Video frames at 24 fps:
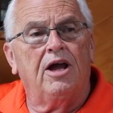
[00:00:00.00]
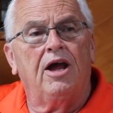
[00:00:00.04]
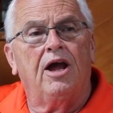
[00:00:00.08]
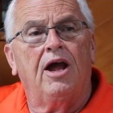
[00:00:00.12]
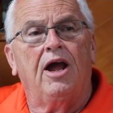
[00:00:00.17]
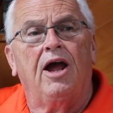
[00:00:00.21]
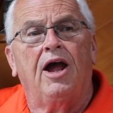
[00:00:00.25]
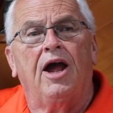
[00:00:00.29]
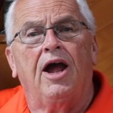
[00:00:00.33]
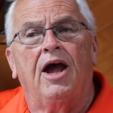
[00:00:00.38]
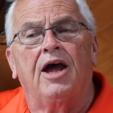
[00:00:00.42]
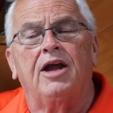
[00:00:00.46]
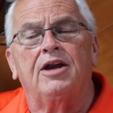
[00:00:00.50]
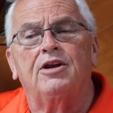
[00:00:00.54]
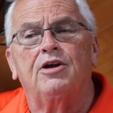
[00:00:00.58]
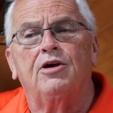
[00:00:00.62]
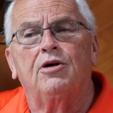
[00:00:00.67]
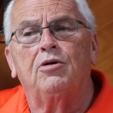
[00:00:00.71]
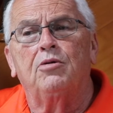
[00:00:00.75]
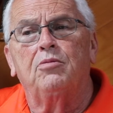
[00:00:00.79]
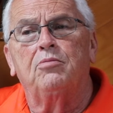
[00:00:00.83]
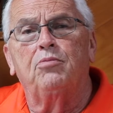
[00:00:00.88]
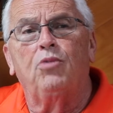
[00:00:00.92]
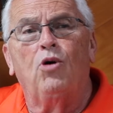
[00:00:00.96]
and
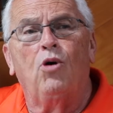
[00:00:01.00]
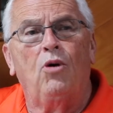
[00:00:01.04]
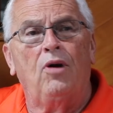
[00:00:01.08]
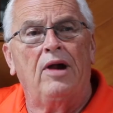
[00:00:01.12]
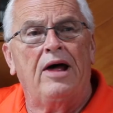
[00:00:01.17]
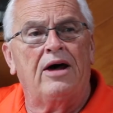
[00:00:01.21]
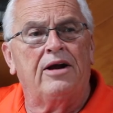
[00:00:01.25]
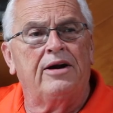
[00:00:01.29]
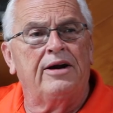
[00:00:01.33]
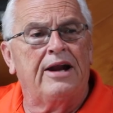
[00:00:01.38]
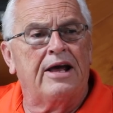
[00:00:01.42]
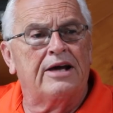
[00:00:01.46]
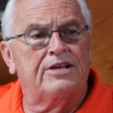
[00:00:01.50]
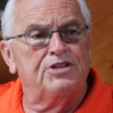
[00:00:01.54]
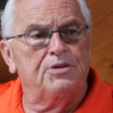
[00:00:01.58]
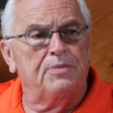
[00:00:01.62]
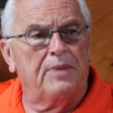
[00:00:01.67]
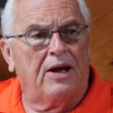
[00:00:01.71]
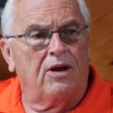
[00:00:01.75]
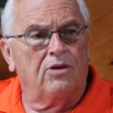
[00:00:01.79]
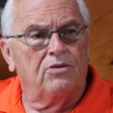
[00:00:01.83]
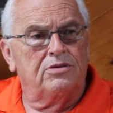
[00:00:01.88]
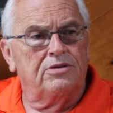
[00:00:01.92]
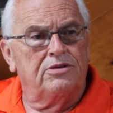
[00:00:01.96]
pull out an X
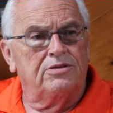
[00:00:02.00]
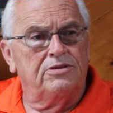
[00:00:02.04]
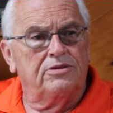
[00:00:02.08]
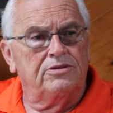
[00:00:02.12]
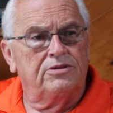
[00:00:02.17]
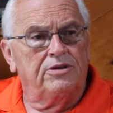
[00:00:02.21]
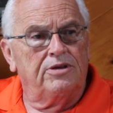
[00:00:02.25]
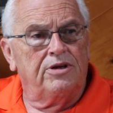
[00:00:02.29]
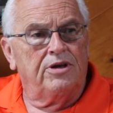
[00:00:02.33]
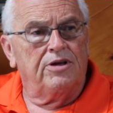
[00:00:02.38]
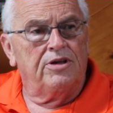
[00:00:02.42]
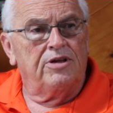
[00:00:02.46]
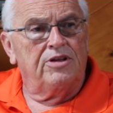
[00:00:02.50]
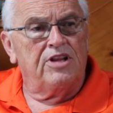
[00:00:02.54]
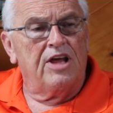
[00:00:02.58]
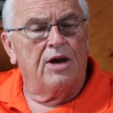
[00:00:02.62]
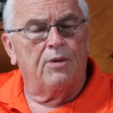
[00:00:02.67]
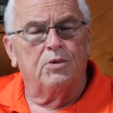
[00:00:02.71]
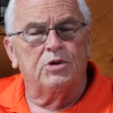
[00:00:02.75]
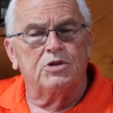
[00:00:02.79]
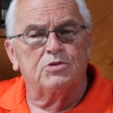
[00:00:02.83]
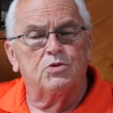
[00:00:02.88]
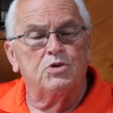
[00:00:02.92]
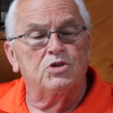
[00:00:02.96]
amount that
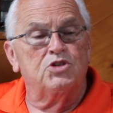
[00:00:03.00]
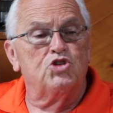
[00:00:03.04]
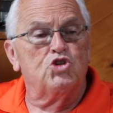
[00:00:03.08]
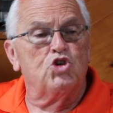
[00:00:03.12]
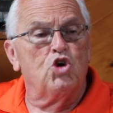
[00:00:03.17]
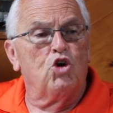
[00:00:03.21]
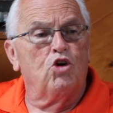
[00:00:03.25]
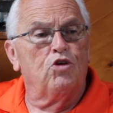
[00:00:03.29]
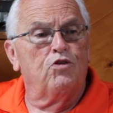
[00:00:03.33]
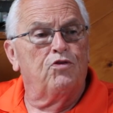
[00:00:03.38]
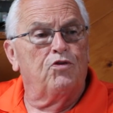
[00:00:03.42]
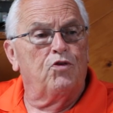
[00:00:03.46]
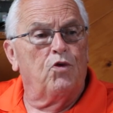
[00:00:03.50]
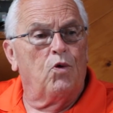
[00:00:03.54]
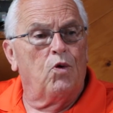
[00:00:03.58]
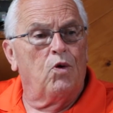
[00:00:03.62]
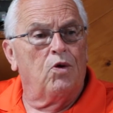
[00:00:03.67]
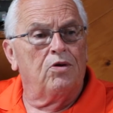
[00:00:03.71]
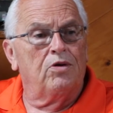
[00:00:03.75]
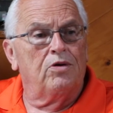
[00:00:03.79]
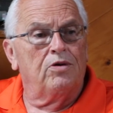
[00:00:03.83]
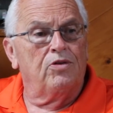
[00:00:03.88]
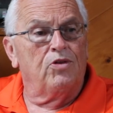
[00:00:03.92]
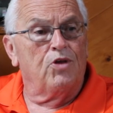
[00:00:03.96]
was reserved
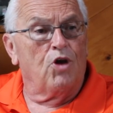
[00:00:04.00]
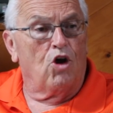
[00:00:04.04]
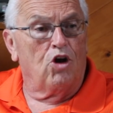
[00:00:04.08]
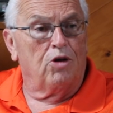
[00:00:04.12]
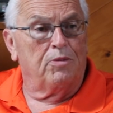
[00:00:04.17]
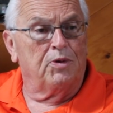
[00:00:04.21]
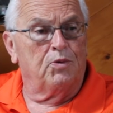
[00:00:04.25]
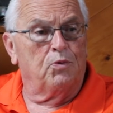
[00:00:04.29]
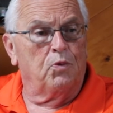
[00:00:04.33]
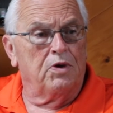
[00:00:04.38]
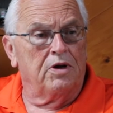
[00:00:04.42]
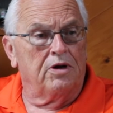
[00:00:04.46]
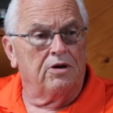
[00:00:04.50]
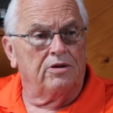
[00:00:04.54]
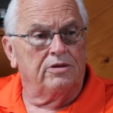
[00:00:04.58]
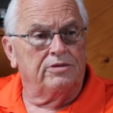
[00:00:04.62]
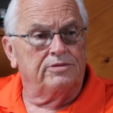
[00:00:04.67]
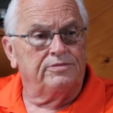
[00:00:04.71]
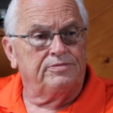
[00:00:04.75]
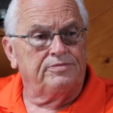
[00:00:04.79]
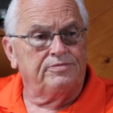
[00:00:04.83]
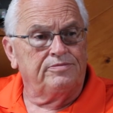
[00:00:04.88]
for the ultimate winner.